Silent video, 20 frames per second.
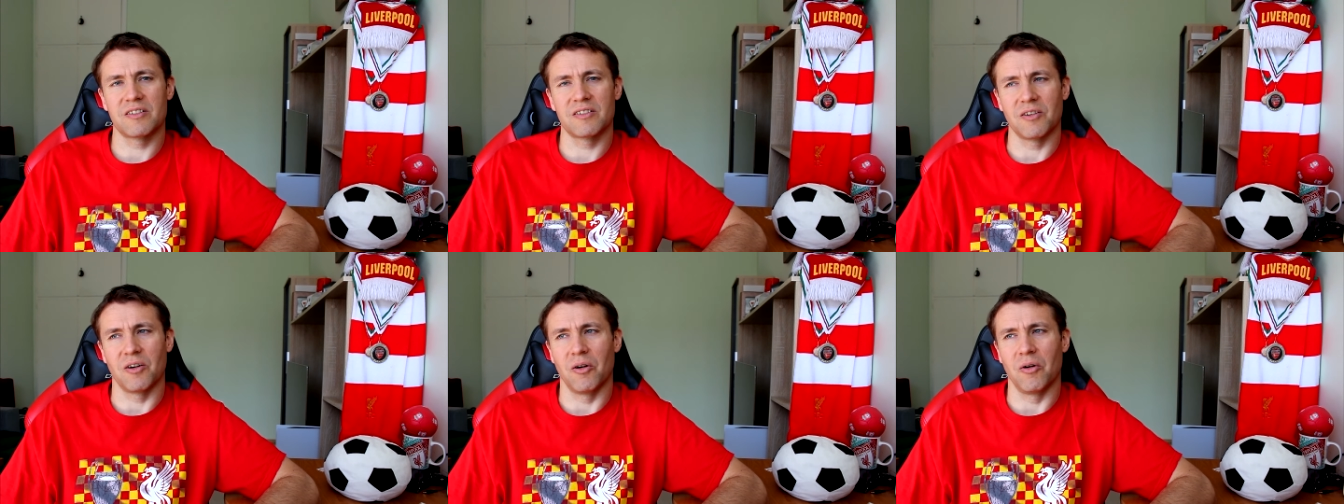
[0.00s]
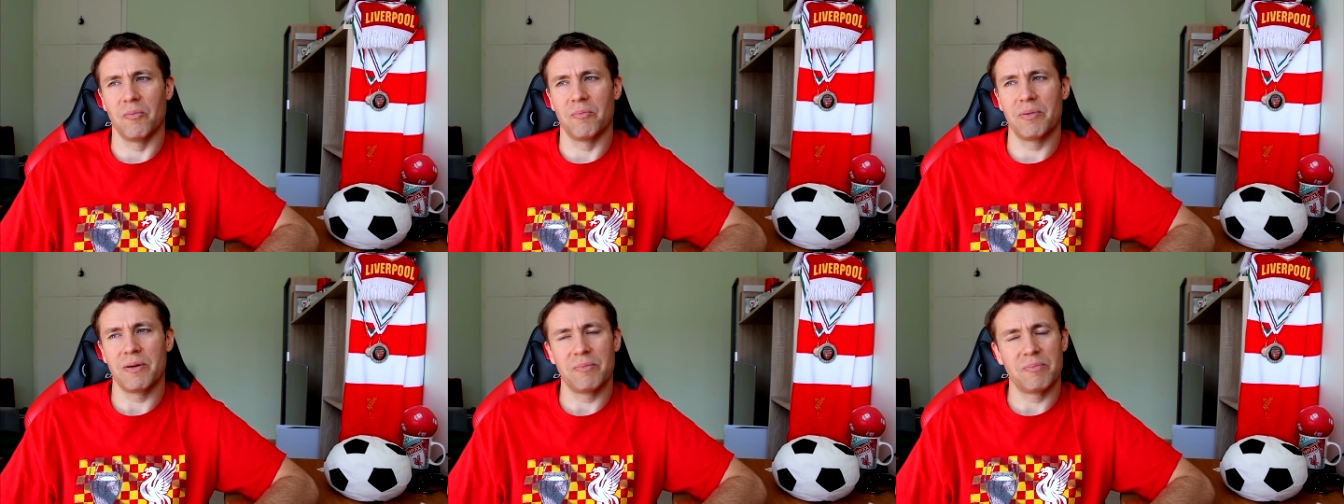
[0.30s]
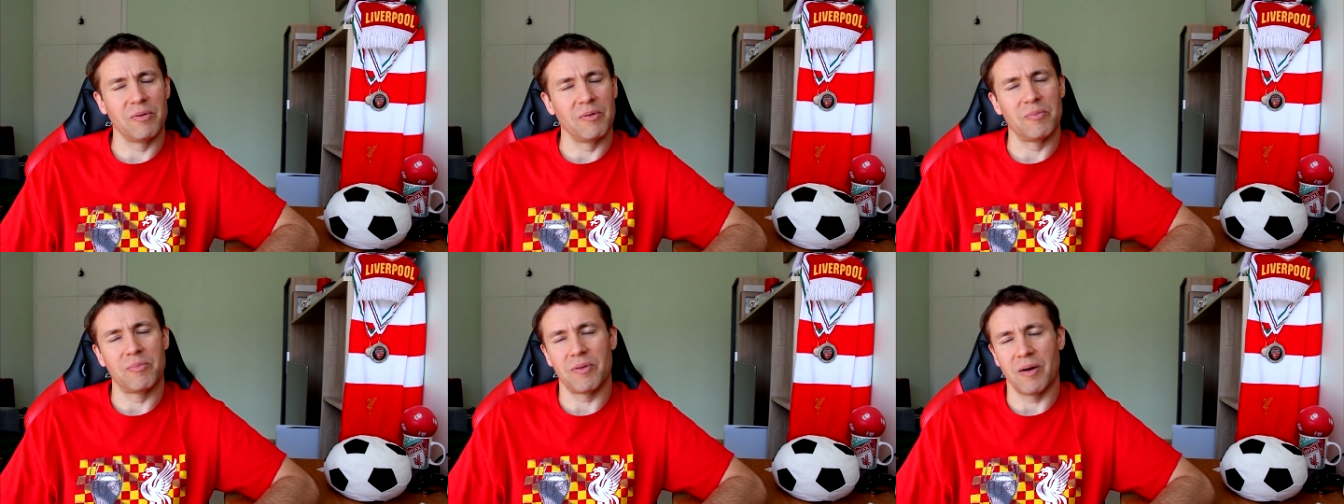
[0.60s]
so
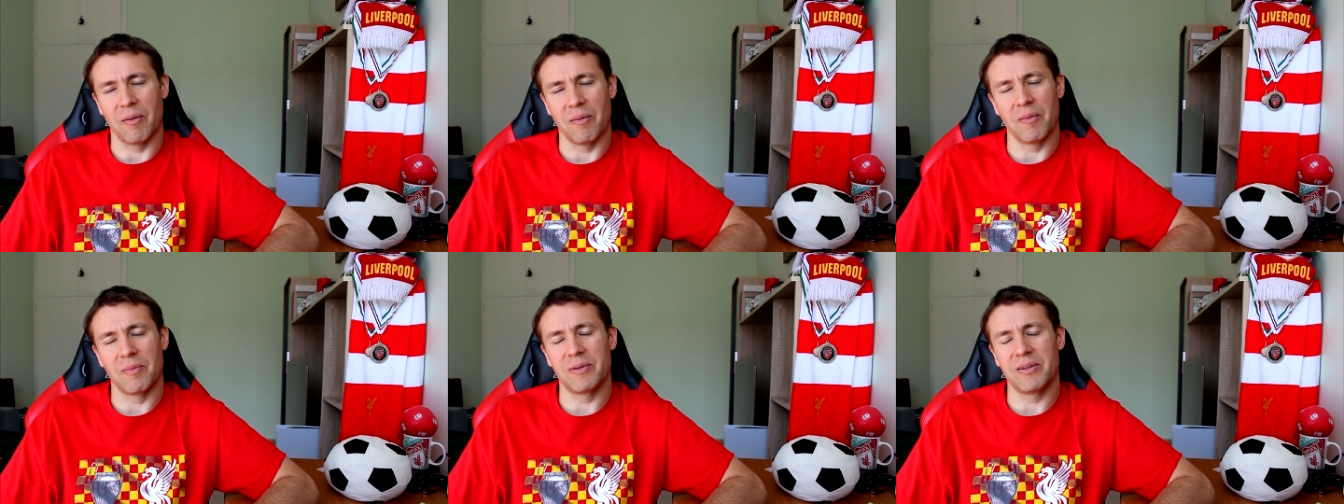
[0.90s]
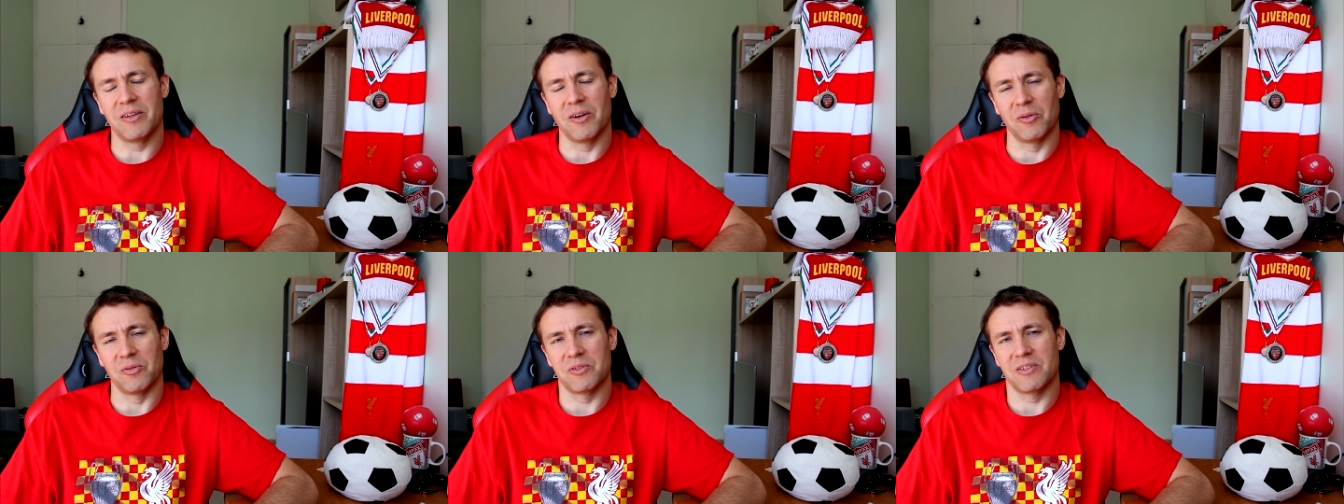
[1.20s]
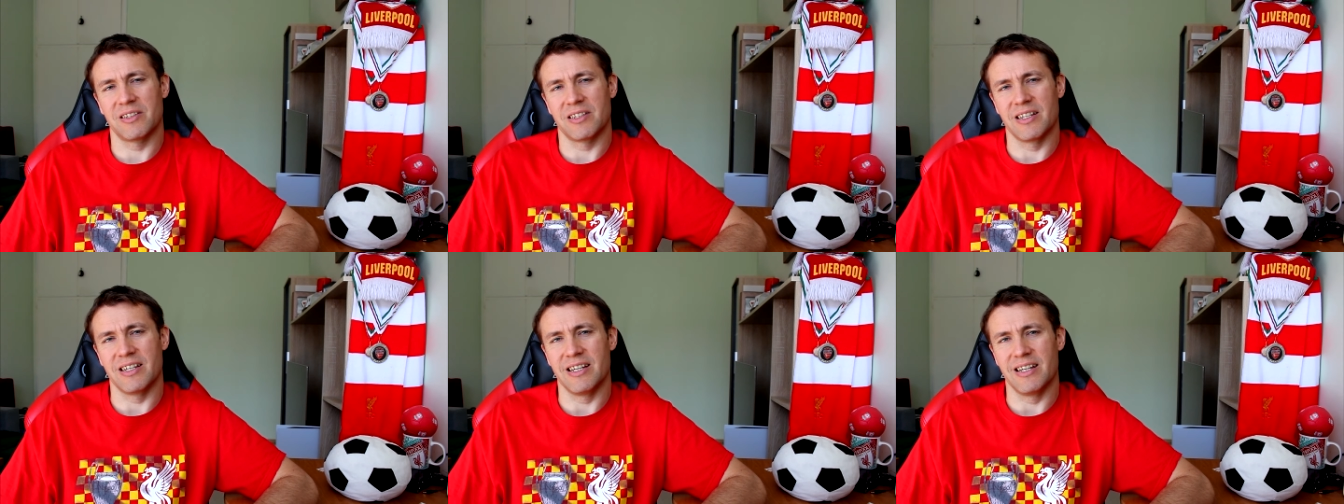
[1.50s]
people probably don't
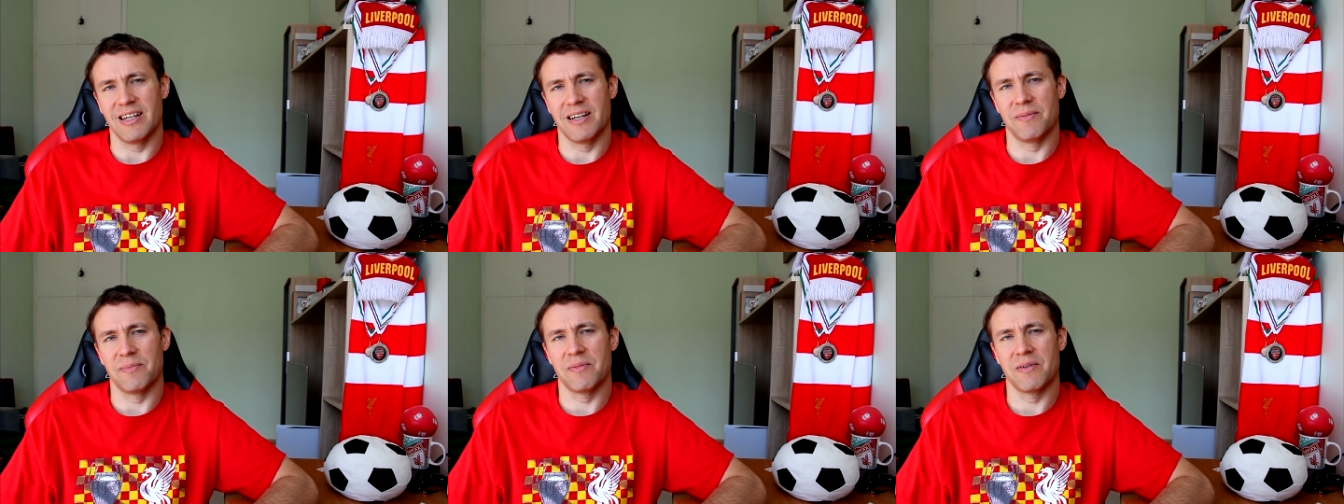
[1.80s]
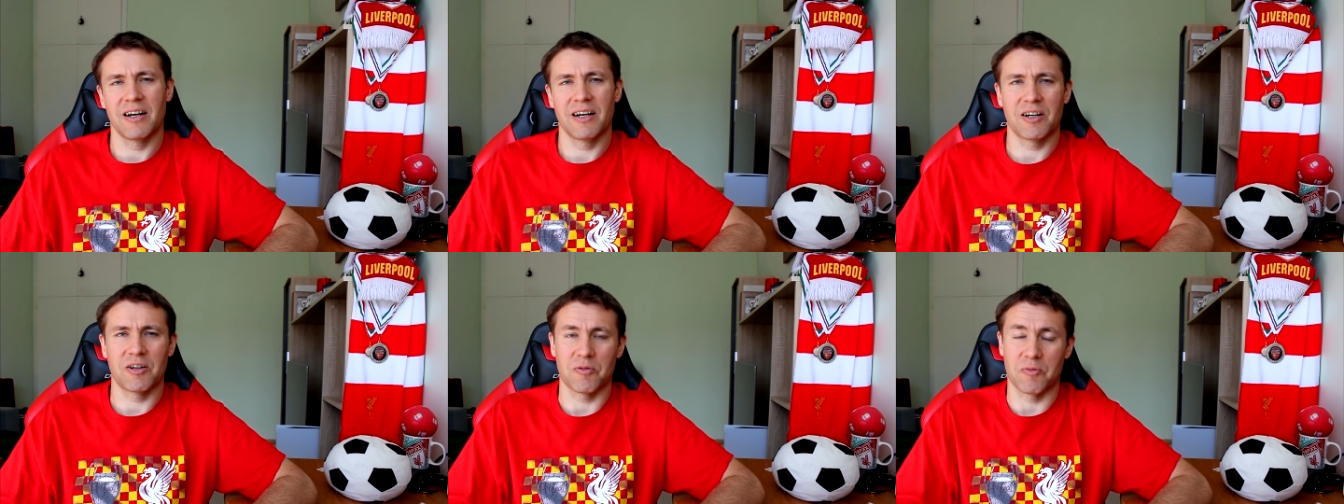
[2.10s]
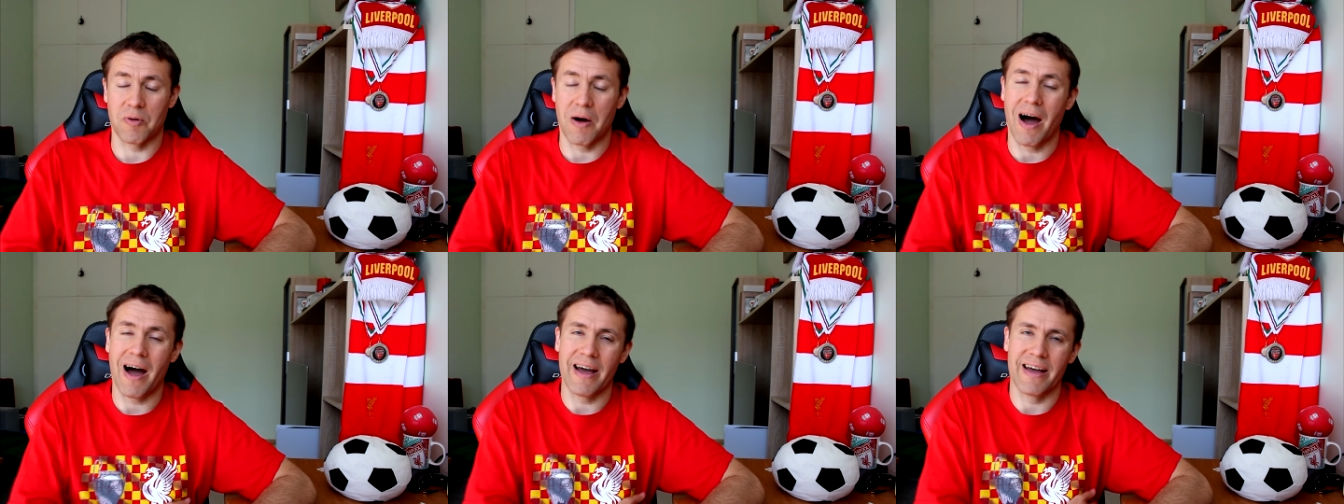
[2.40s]
see him
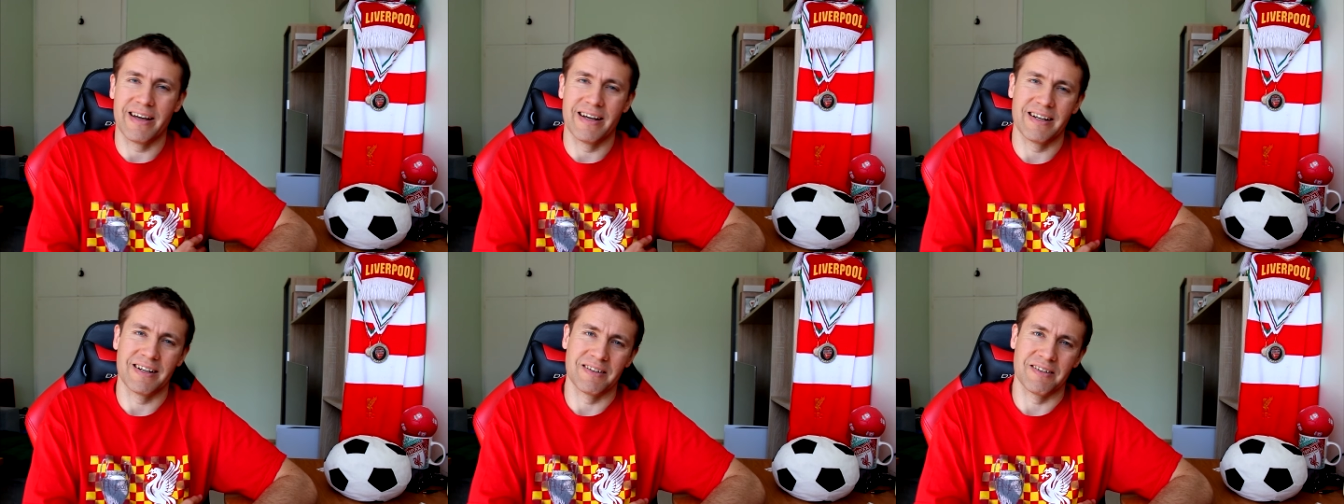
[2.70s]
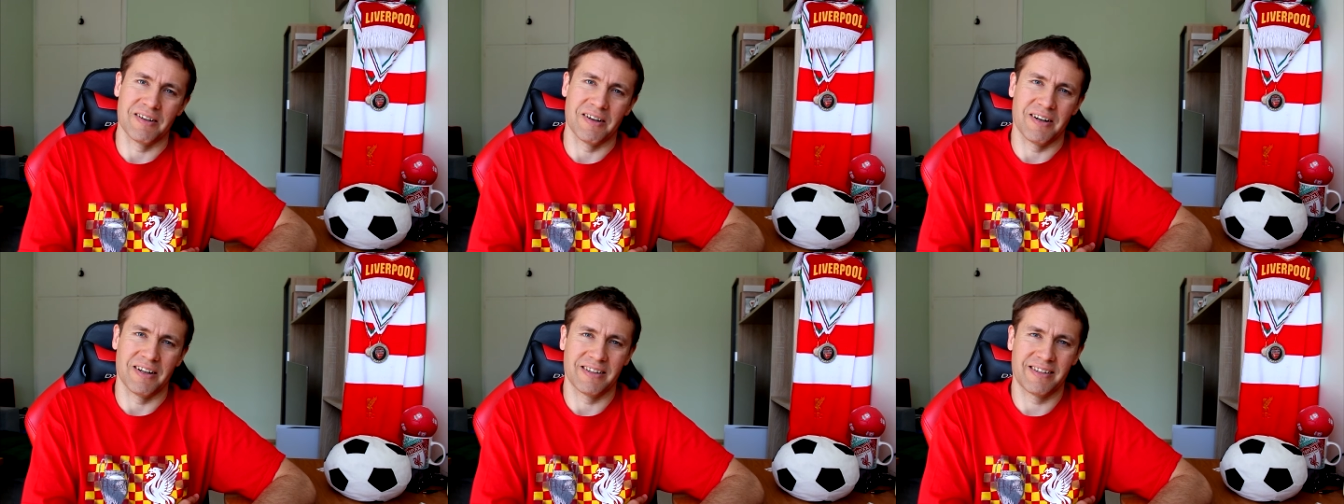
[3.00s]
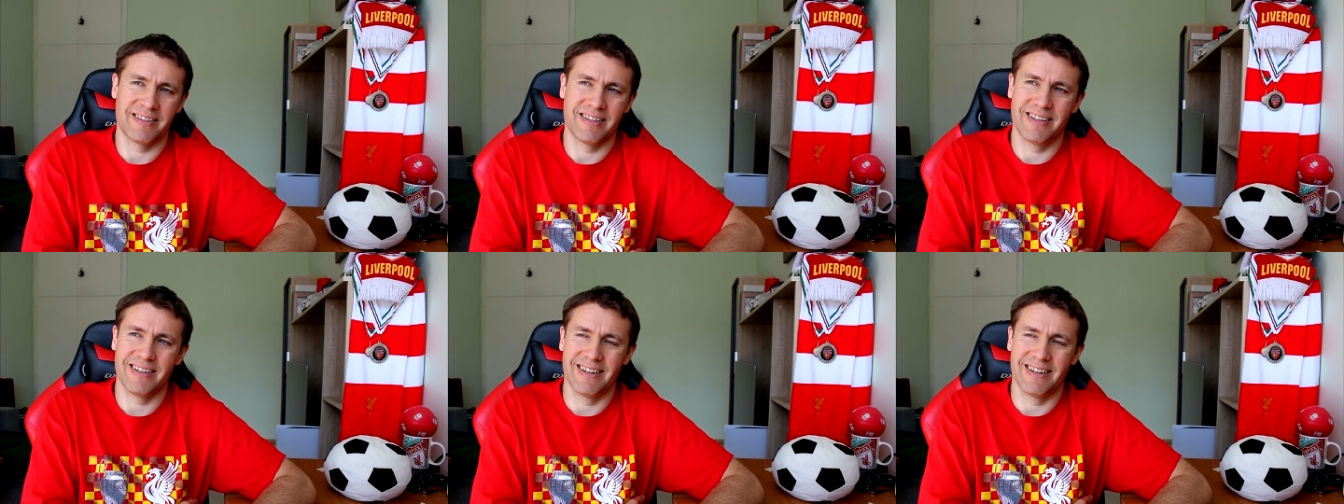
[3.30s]
crying a lot.